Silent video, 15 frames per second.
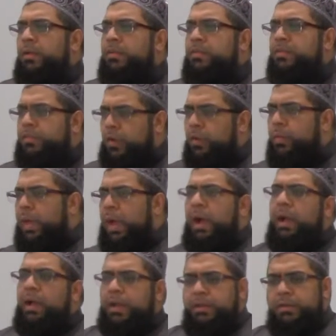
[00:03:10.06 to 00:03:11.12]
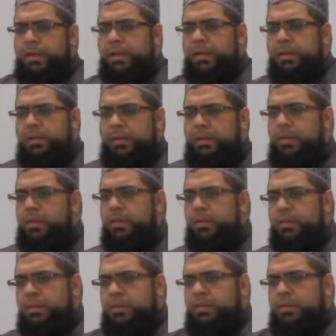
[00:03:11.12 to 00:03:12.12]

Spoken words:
So we are in the,